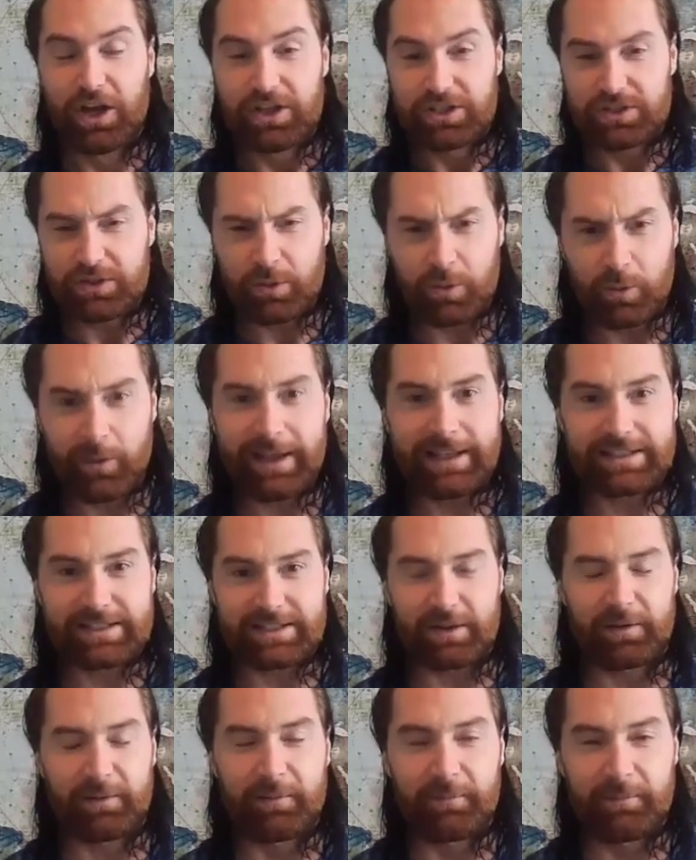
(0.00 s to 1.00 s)
So wait,
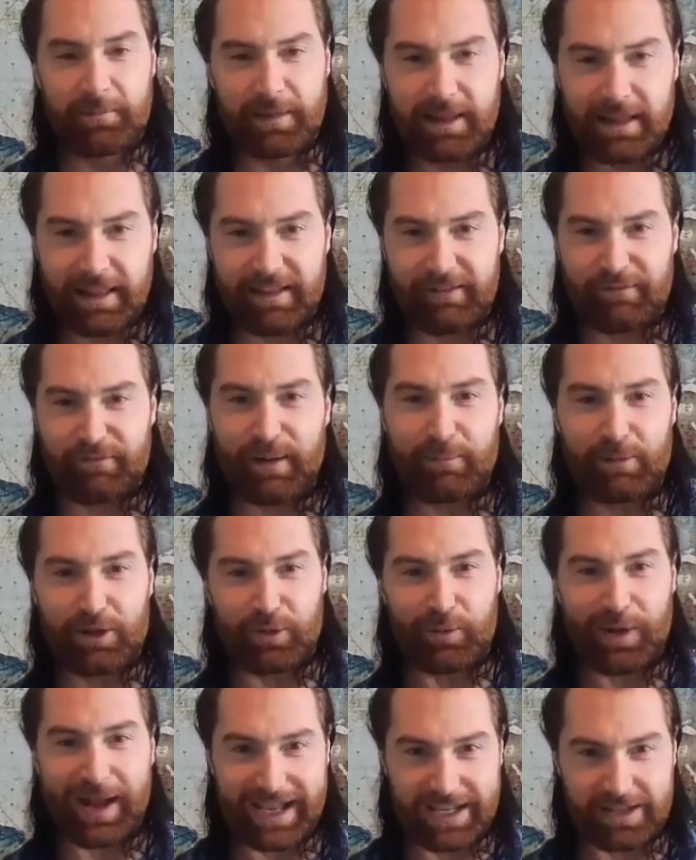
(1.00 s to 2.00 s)
so if I'm
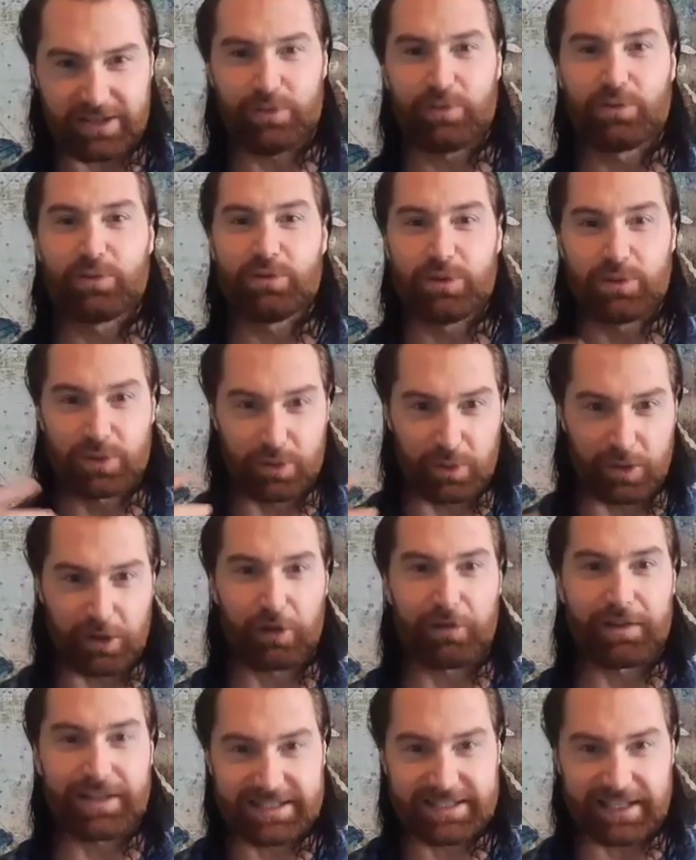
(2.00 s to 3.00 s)
correct, you were doing
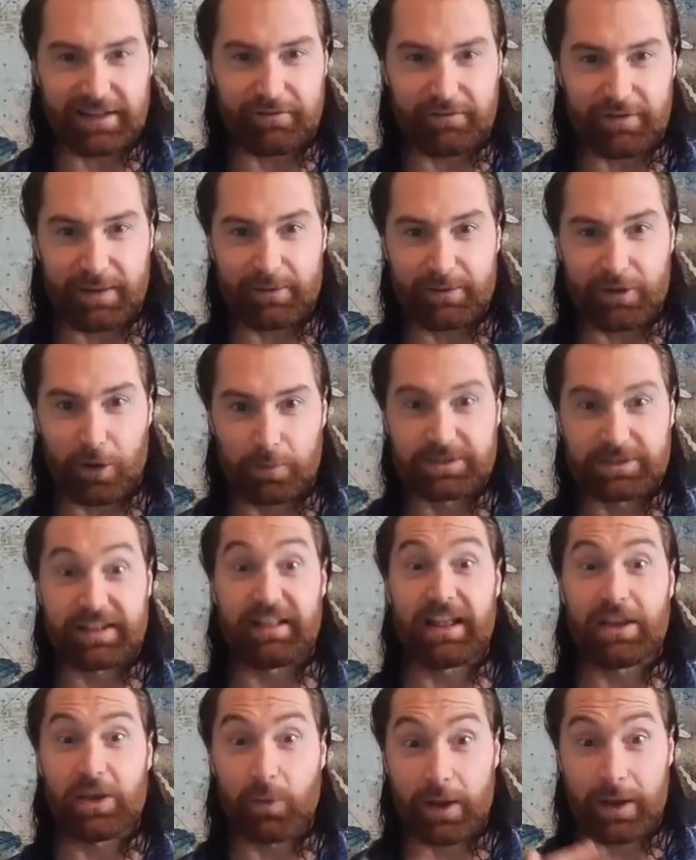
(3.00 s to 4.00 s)
all these single family homes and
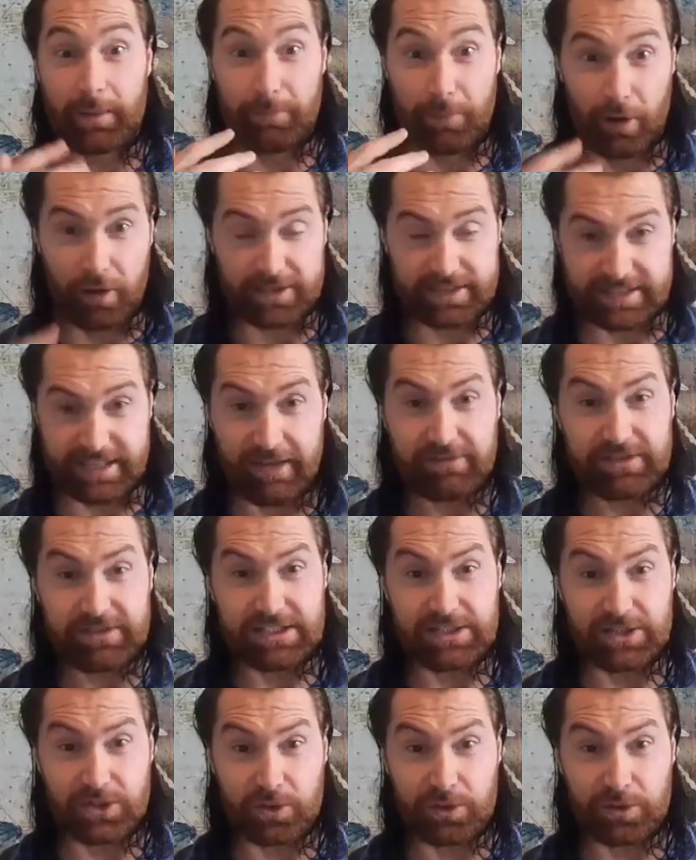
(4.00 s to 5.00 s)
then you went and bought a
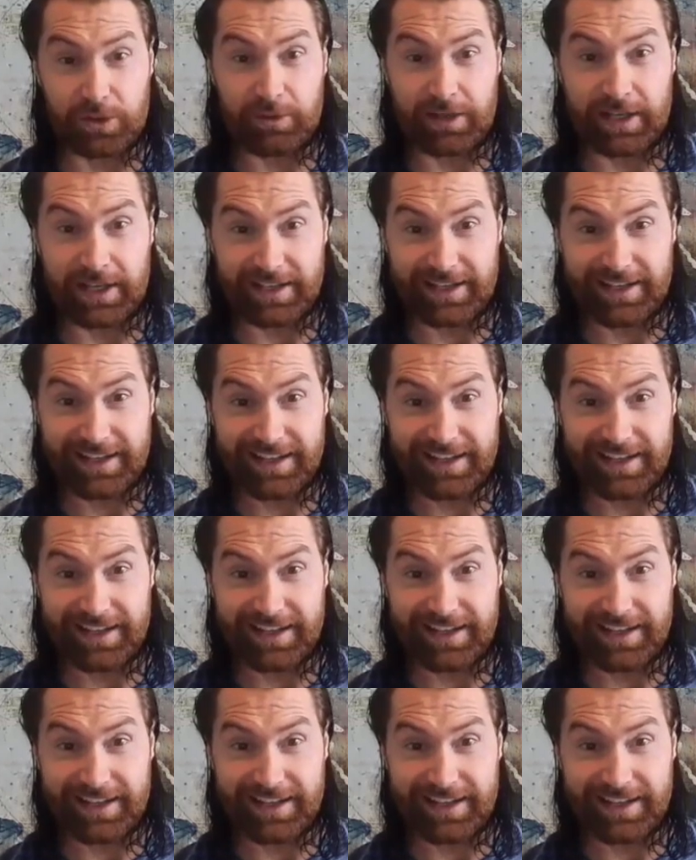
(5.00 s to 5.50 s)
72 unit?